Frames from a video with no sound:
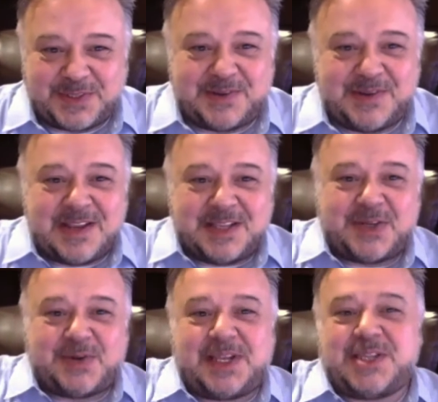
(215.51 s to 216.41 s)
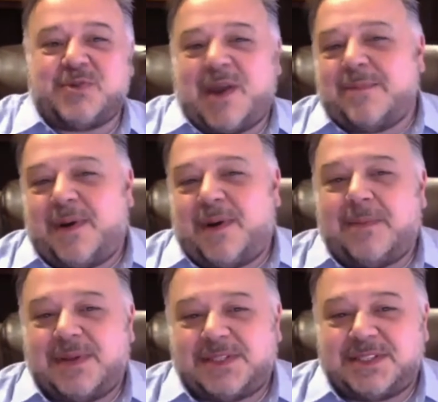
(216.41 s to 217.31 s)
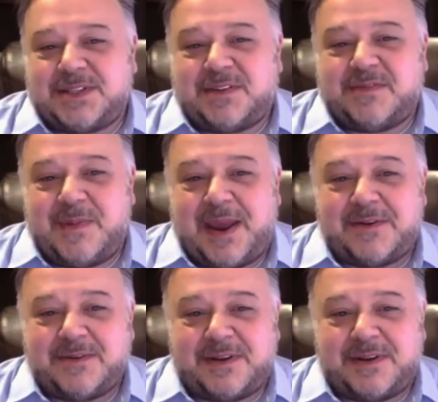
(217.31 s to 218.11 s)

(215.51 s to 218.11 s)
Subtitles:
So it does ramp up. It's just sort of a matter